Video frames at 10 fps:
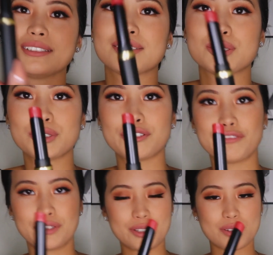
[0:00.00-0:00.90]
do the
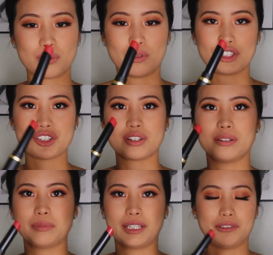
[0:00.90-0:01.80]
first swatch
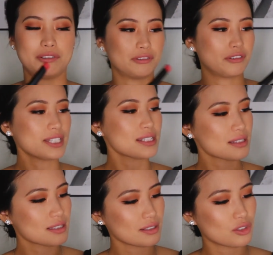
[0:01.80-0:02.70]
on my
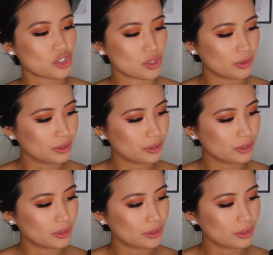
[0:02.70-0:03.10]
wrist to show